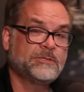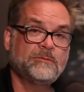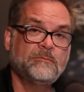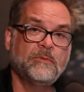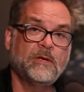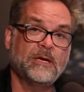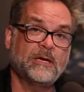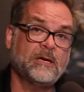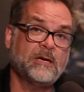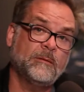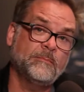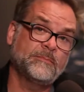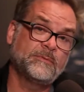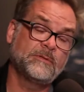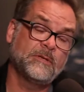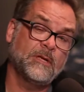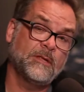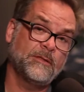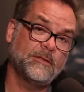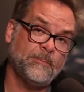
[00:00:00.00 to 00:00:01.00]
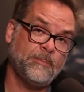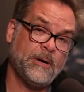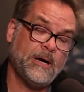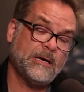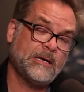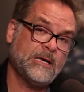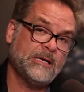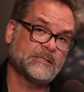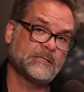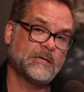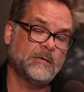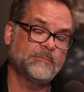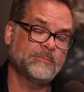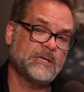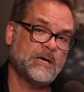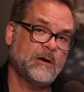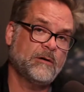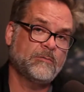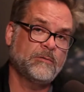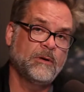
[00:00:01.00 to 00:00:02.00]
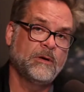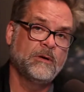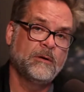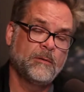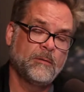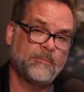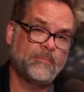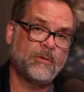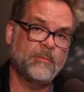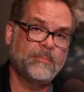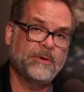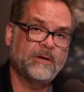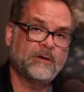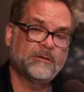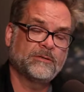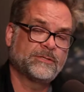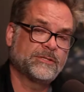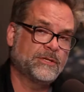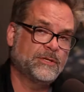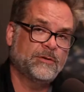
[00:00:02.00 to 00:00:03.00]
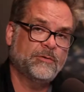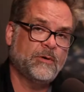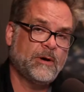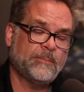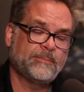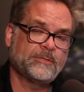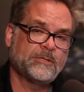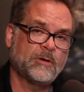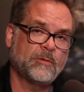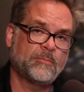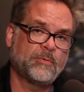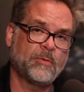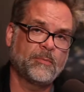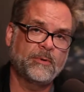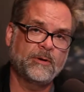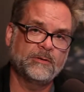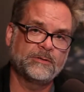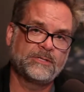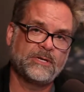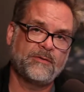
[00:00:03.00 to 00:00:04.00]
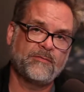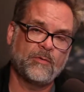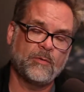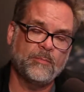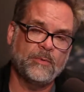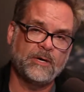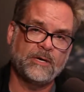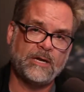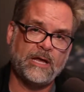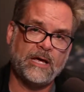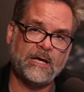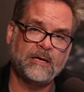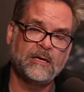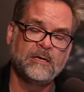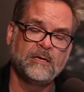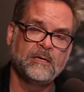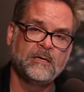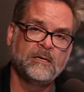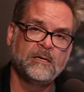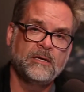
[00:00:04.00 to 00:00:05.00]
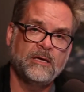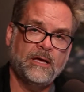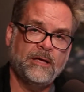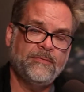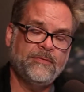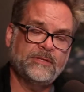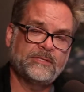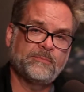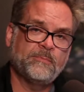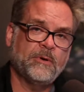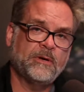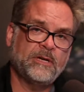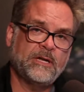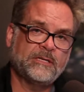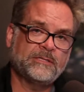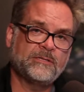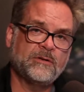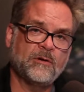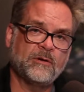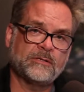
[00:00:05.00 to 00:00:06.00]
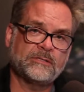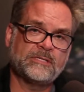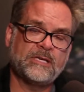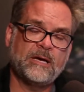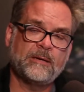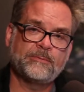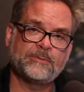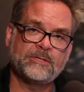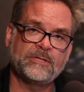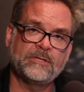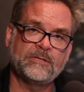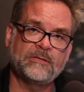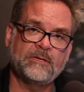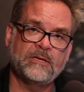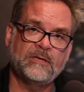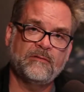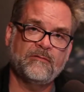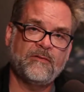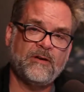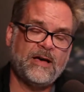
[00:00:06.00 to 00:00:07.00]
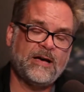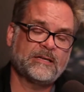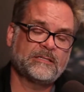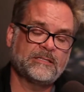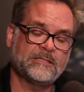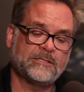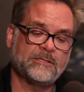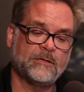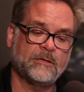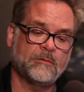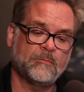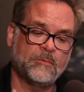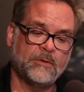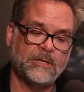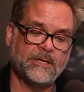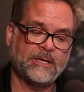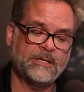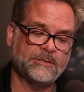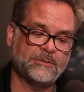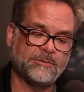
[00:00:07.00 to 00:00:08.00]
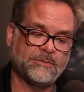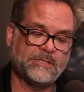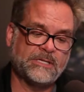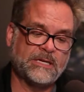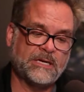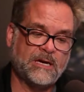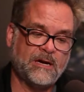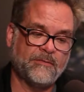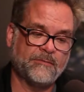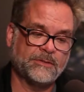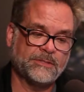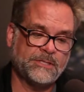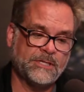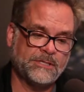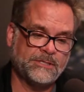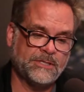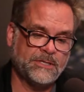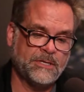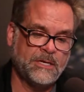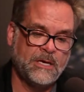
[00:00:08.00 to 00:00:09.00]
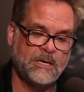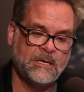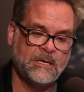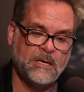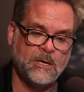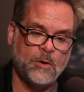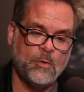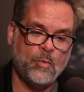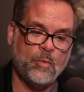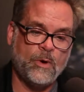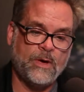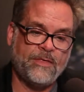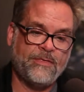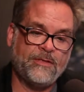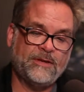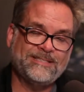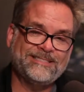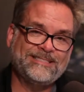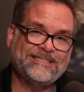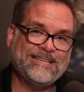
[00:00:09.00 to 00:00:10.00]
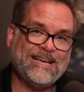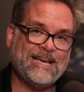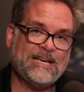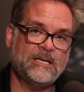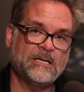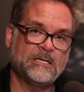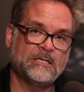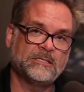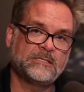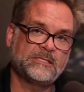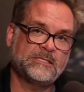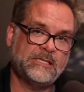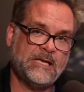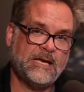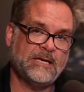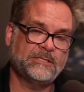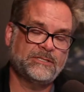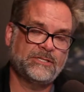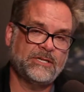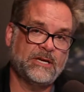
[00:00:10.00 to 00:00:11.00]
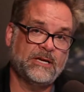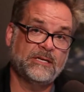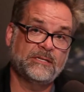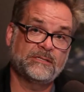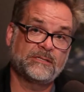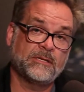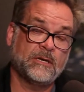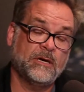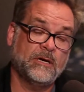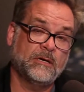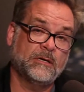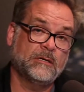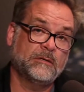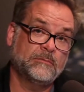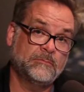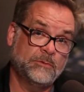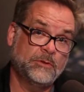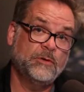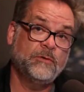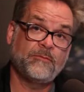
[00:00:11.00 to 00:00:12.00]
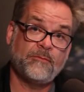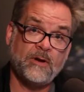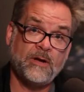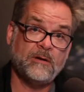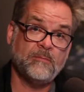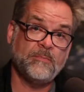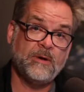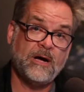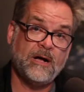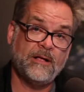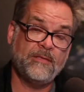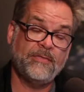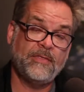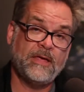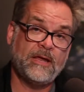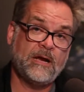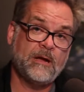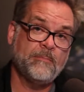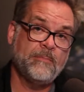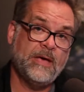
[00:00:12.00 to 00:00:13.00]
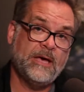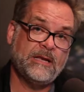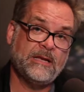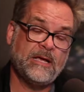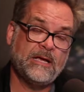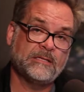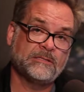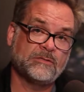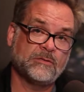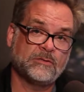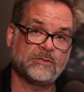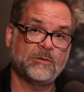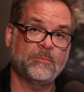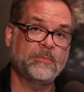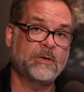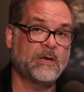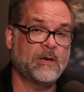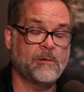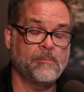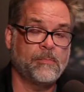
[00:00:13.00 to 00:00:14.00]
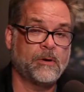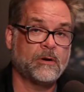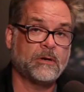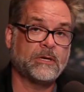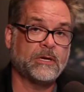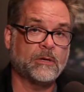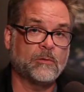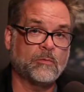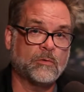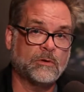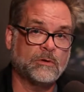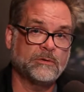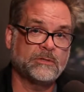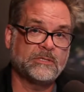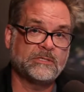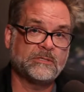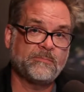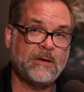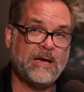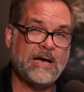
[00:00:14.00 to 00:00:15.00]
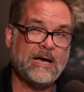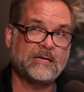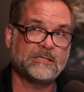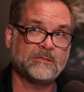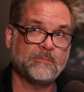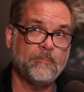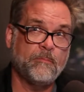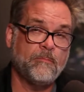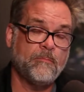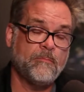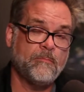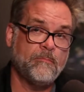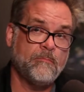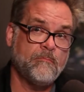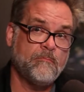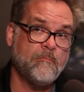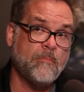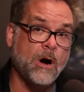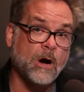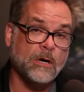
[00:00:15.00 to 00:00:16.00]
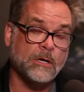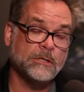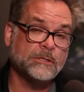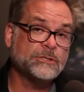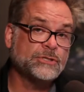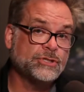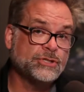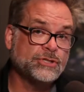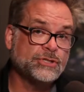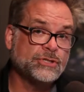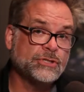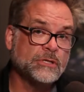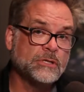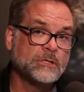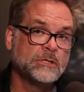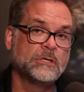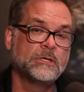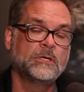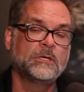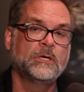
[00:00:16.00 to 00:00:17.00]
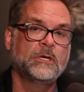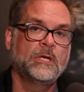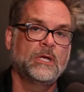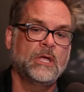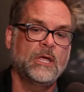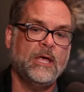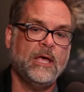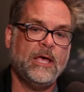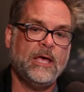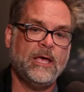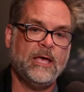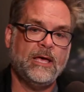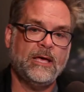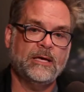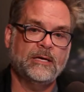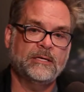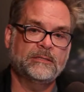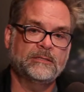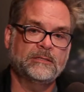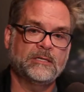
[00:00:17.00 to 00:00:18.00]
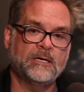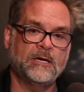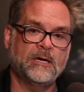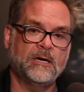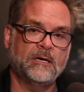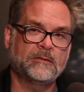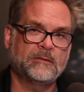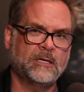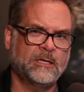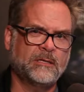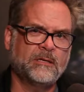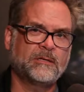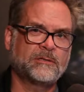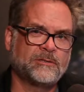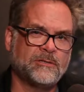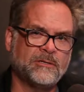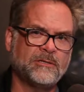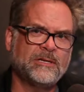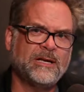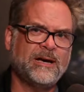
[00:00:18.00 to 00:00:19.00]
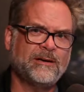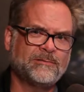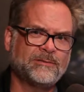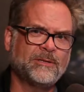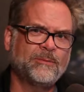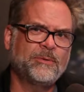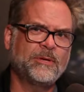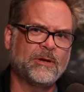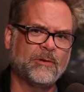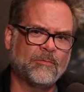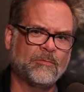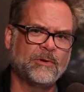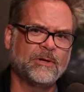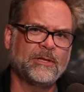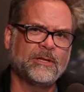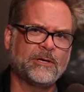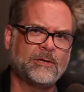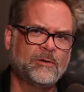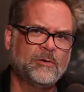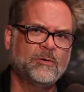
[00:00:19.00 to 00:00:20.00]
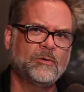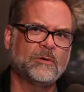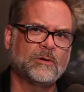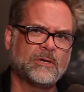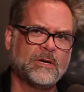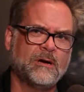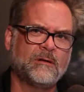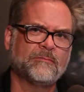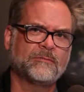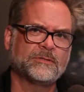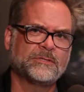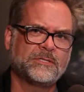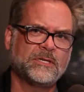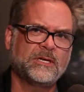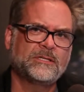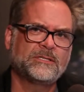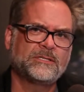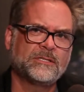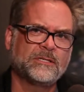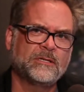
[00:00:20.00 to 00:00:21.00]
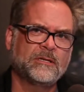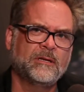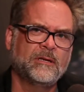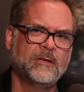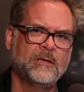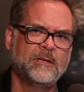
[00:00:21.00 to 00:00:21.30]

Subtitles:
The podcast comes out, a new episode premieres every Monday, and this Monday is no exception. In fact, it's a really interesting conversation with Dana Sanchez, a new friend of mine that I met at Social Media Marketing World this past March, and it turned out to be a really cool conversation.